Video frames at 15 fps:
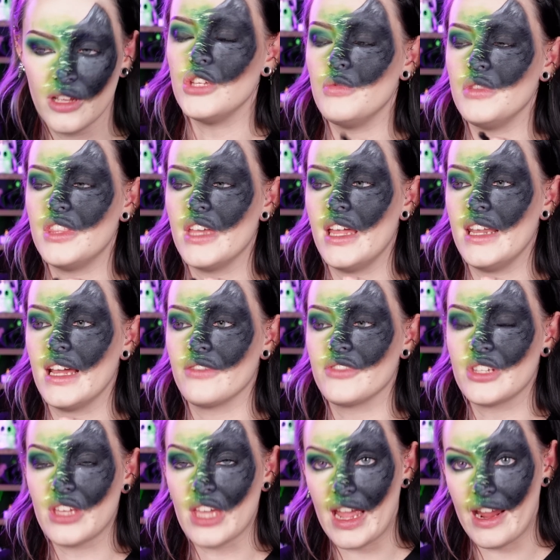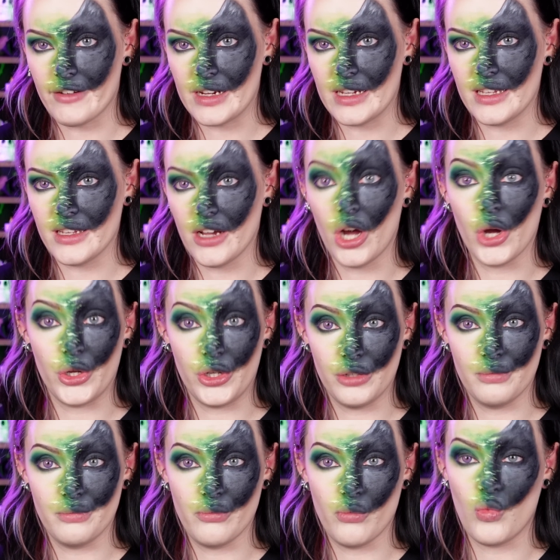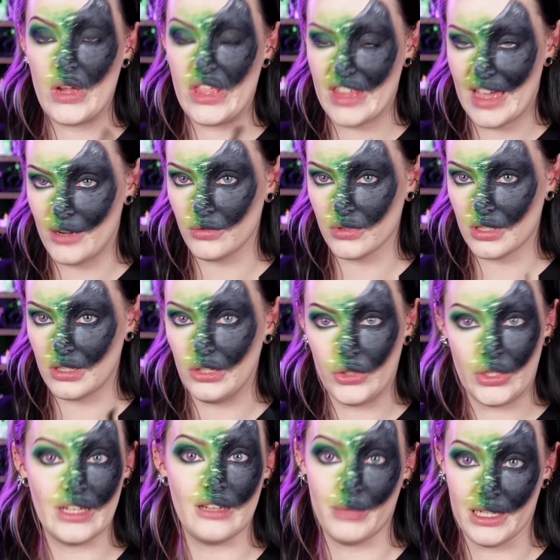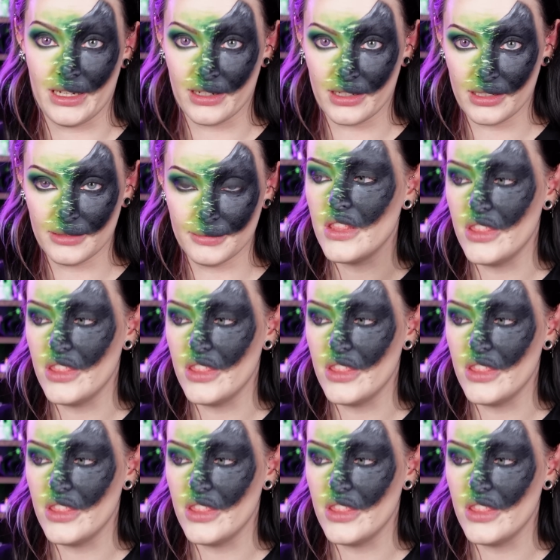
You would then have to carry it home without looking back.